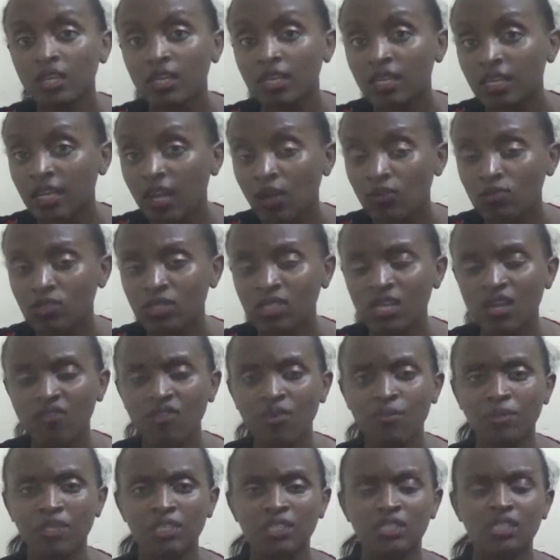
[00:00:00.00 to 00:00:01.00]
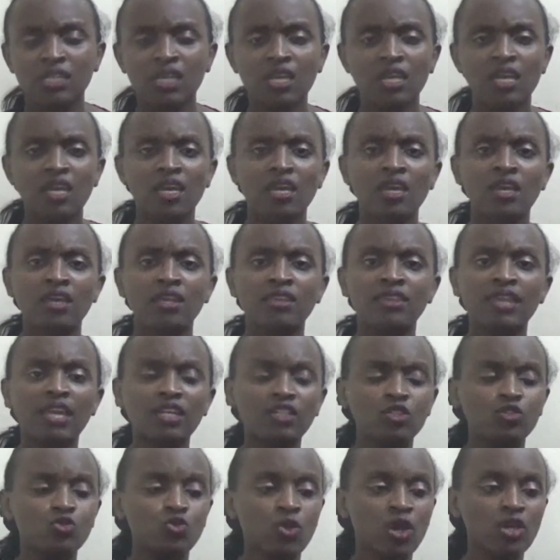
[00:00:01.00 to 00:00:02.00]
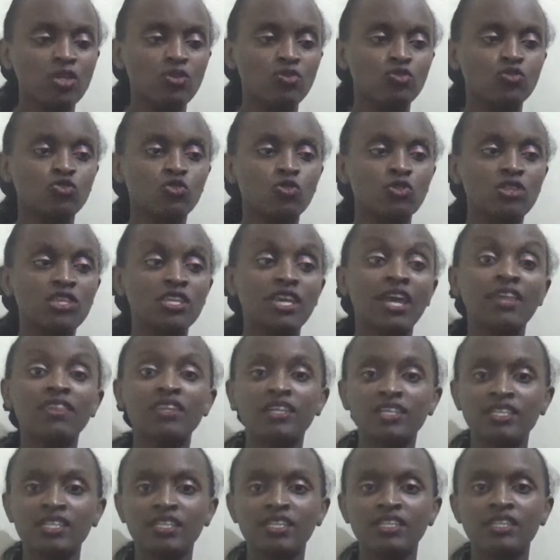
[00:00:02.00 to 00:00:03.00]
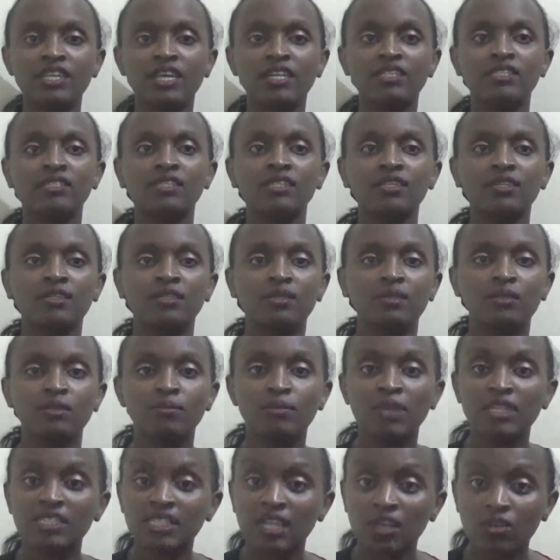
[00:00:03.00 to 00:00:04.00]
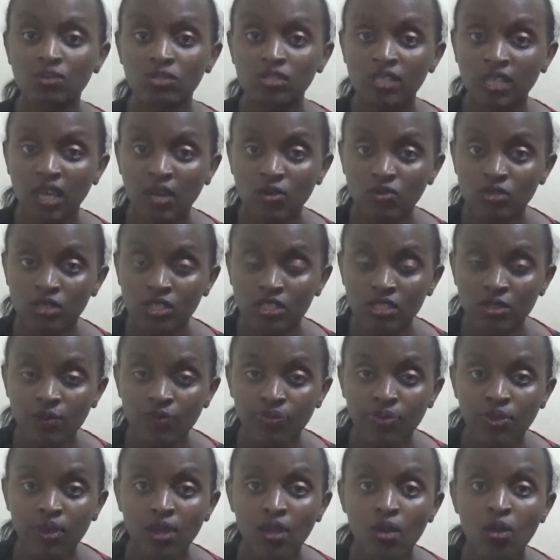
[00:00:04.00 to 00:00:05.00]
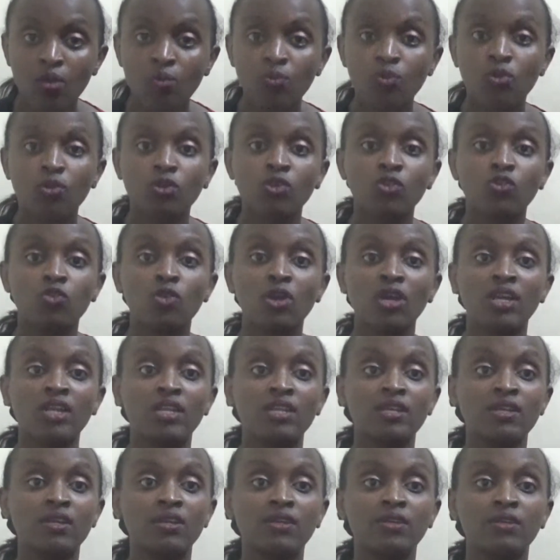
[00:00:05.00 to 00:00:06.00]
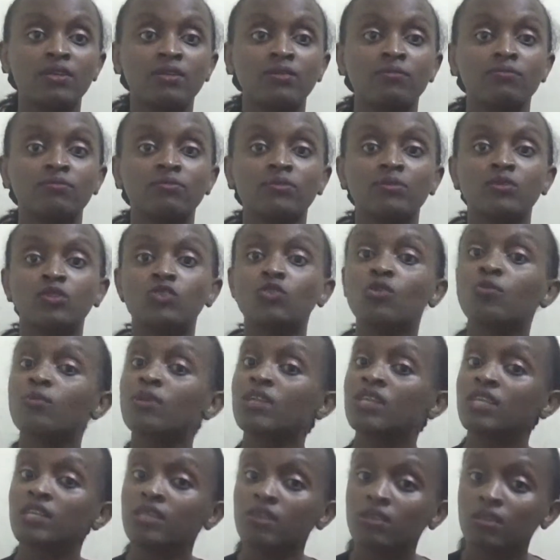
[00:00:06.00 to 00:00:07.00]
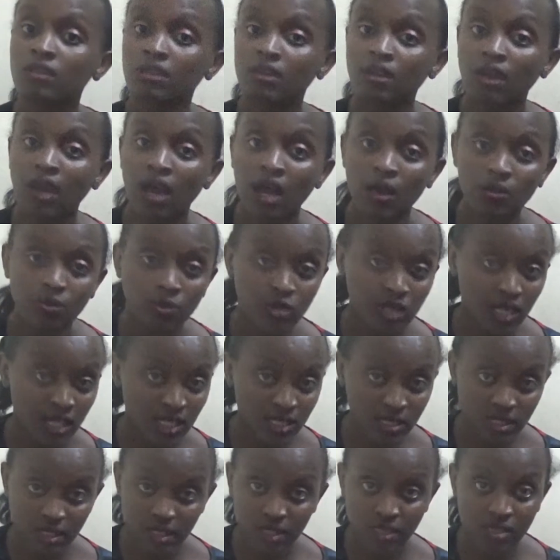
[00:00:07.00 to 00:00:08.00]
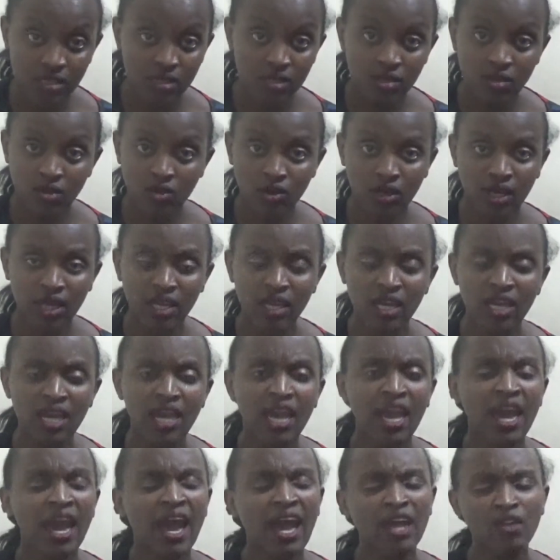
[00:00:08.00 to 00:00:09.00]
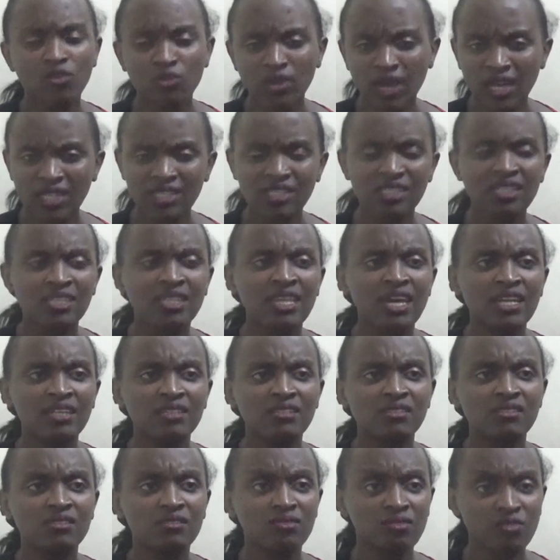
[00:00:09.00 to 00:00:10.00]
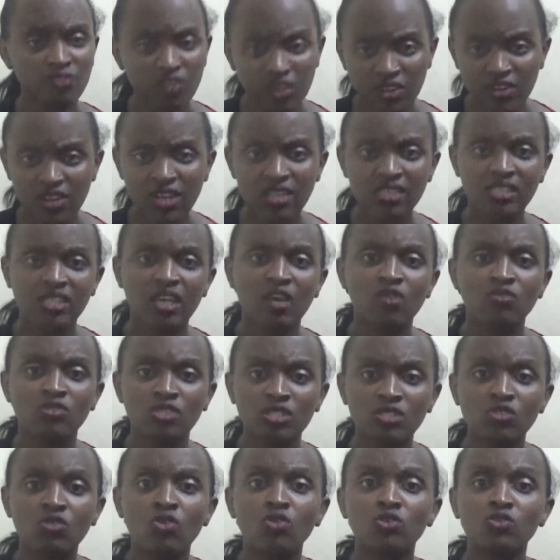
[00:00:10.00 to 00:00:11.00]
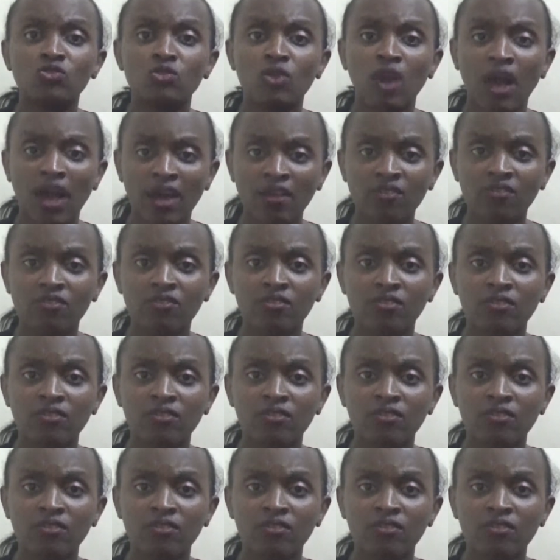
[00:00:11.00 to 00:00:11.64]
county government. That is why you saw the other day that Machakos County procured so many ambulances, okay? And you can see that various counties also have